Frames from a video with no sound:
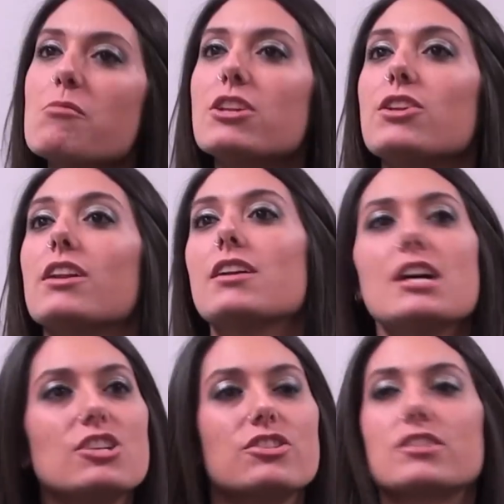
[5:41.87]
and you need to
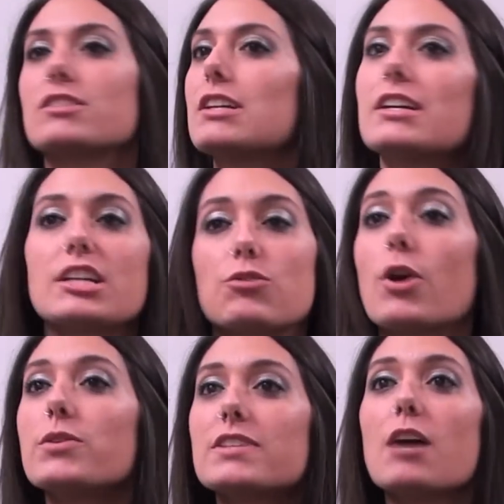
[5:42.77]
just
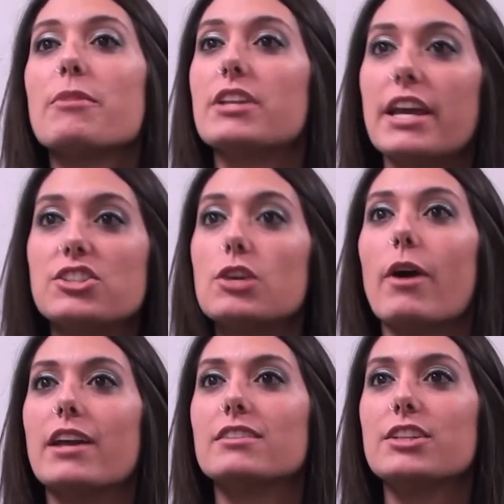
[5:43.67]
grow some and do
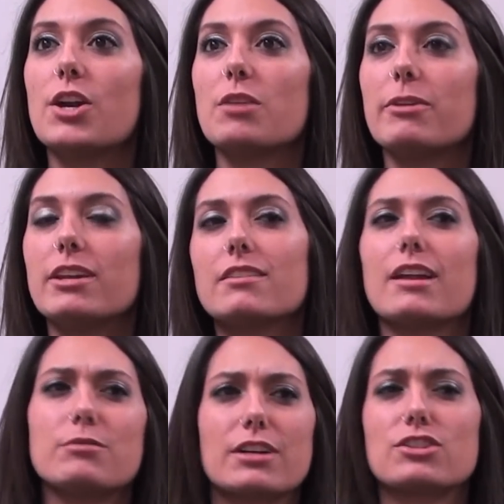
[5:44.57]
it. You know what I mean?
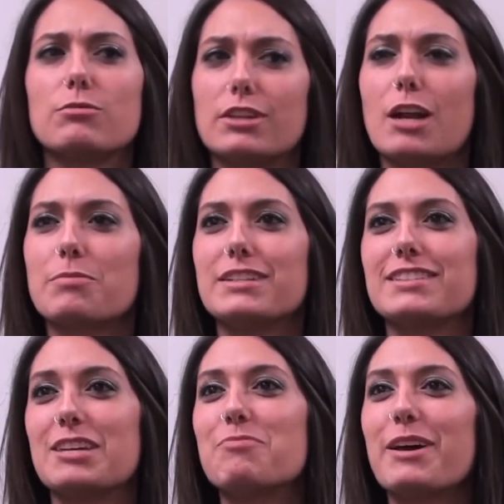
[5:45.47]
That was actually really not
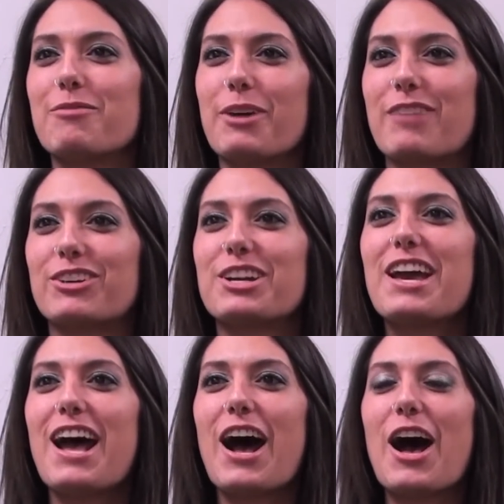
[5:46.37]
PC, but whatever.
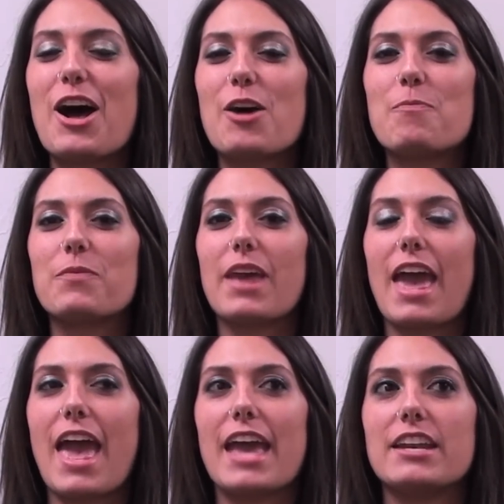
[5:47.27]

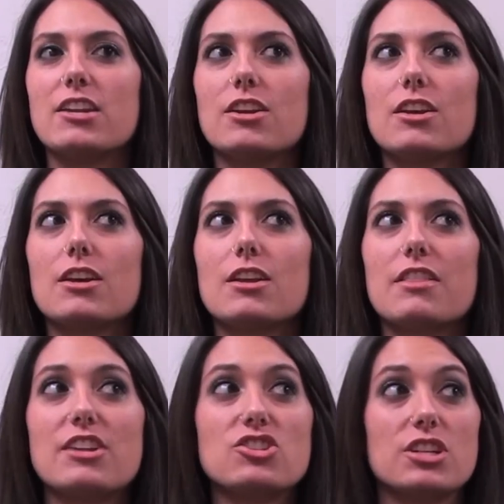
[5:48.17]
And
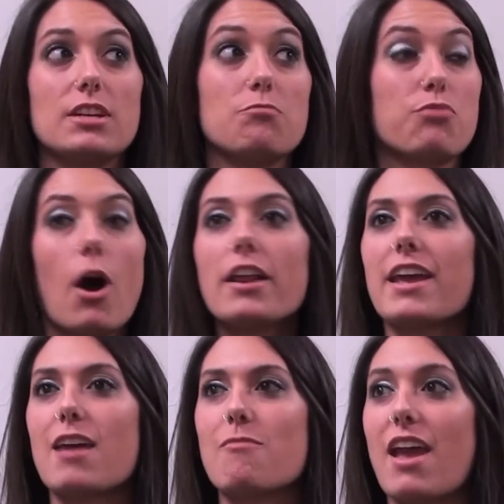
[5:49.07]
then she brought
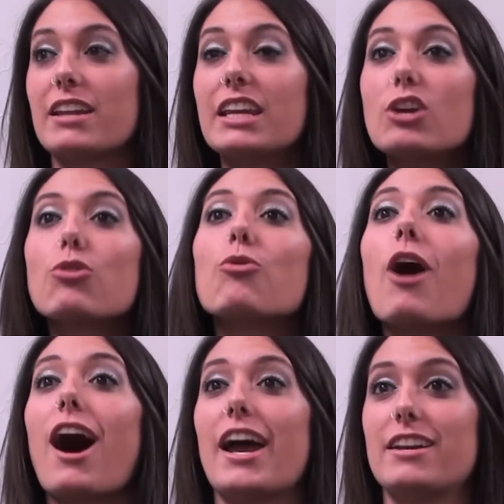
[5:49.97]
him, and he
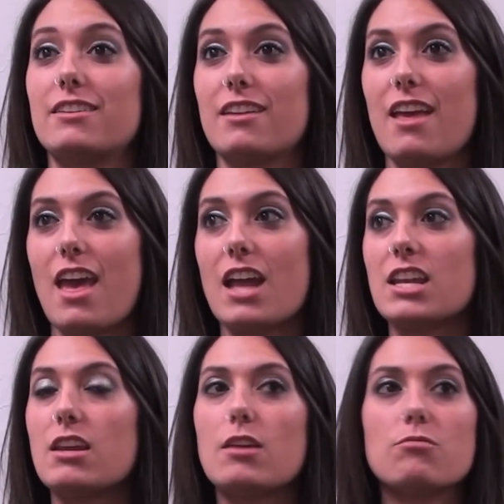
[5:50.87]
cried. And
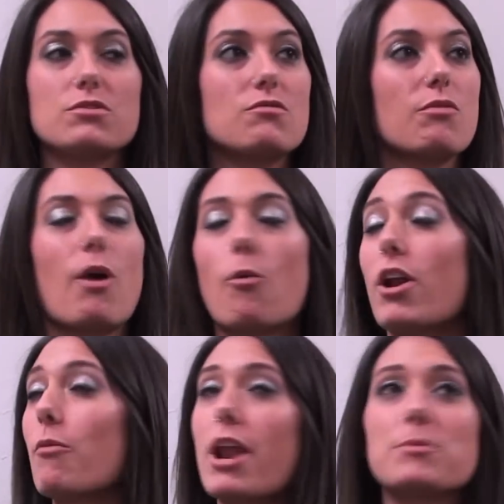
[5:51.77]
he
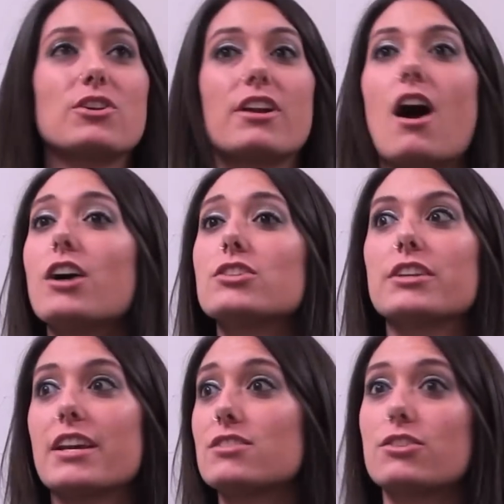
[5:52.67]
went up to her and hugged her
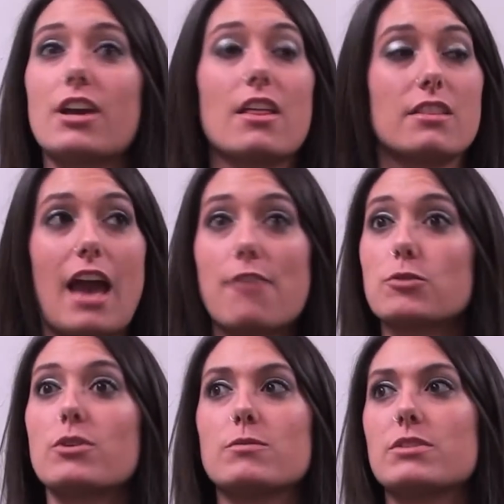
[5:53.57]
and kissed her
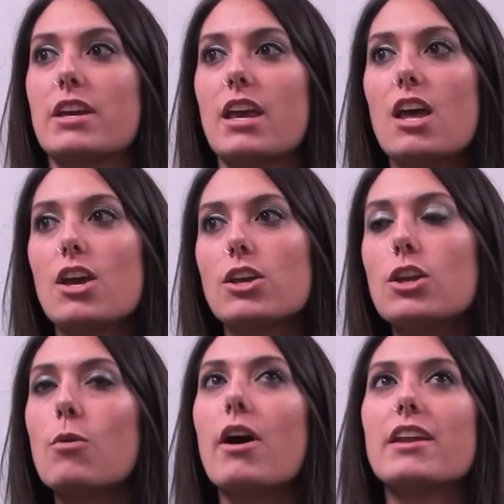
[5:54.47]
afterwards and was like, you
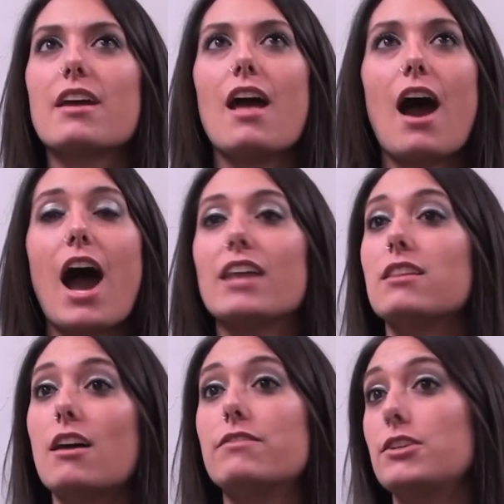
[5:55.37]
know what, I
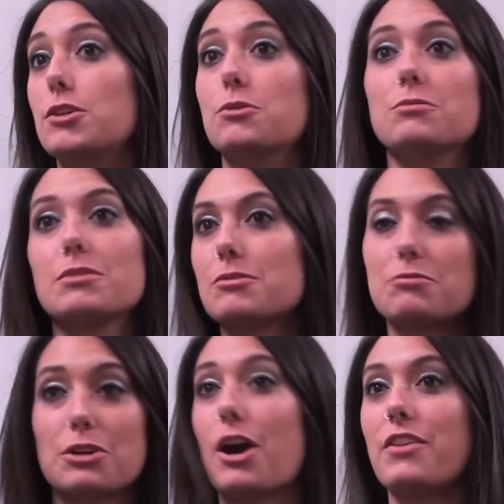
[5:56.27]
love you
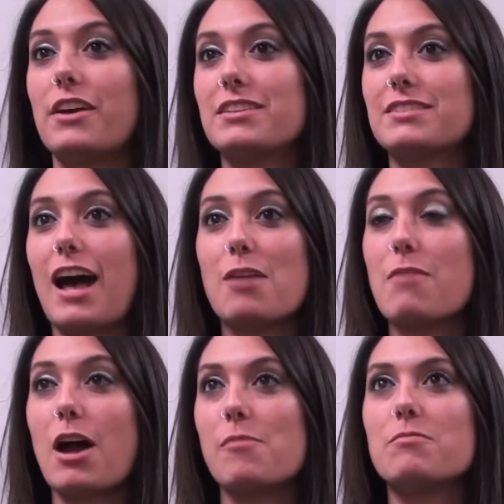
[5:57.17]
regardless.
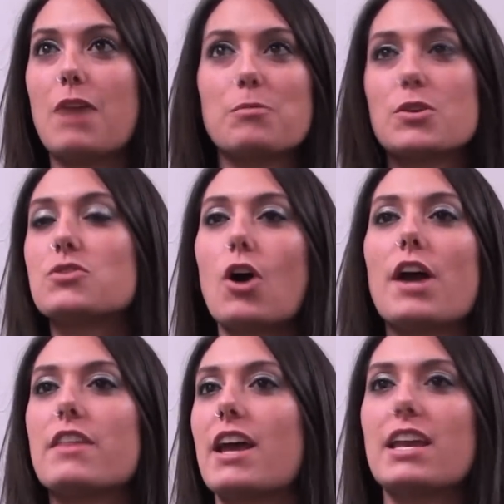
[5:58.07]
I'm so
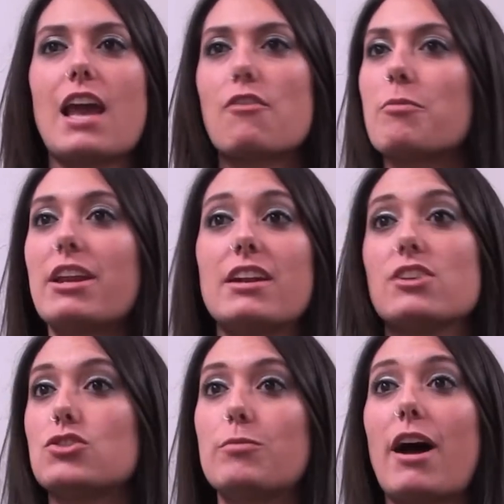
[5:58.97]
sorry that I ever made an
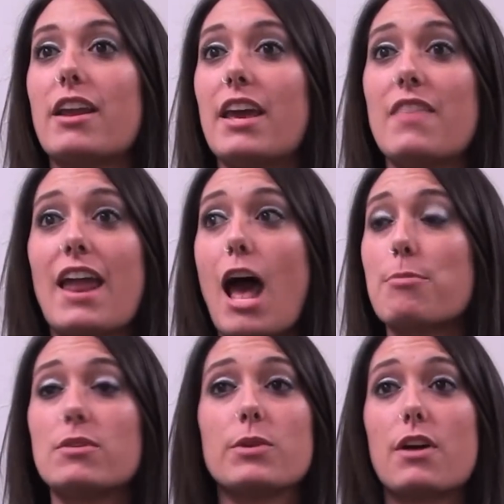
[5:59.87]
issue about it. And that
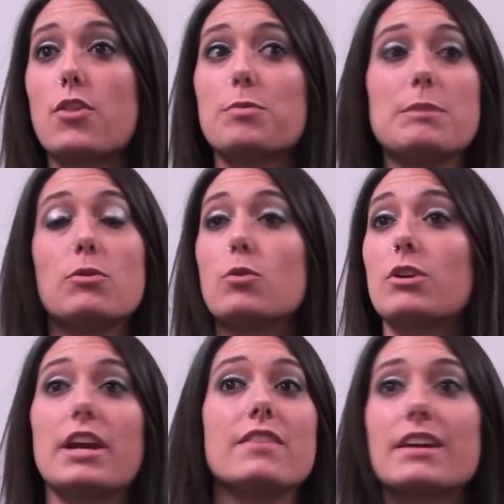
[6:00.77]
happened with other people who
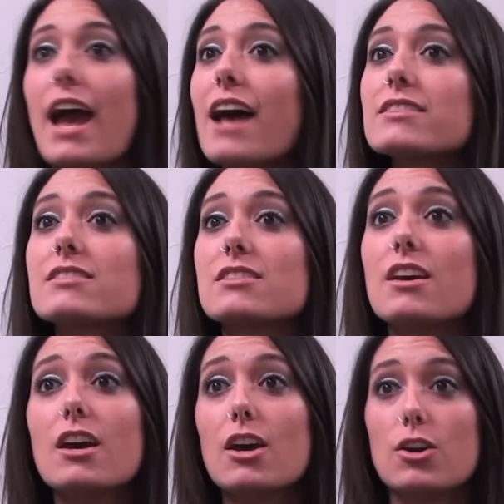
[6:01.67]
were in the cast
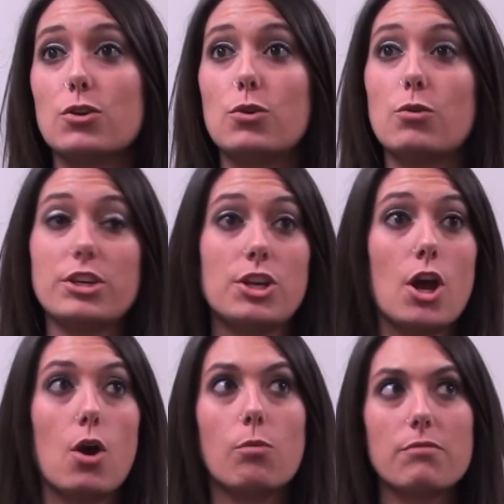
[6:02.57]
who, you
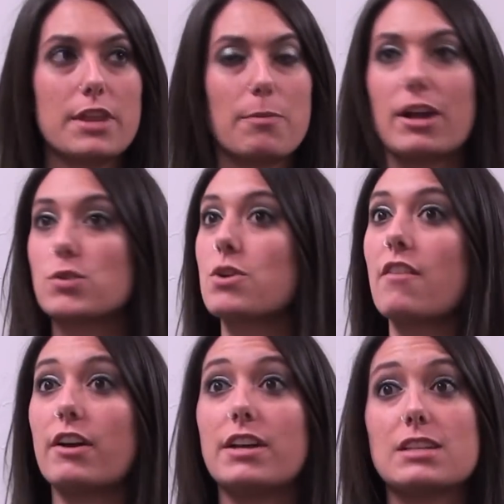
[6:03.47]
know, their parents were
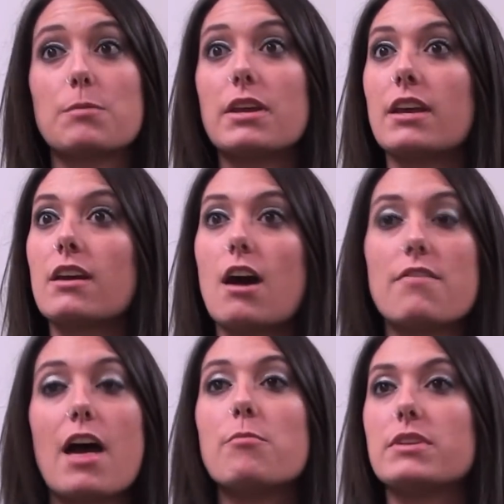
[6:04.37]
not very accepting
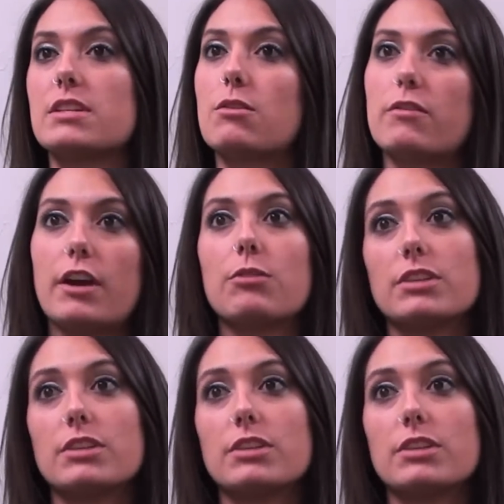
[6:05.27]
of them because they were very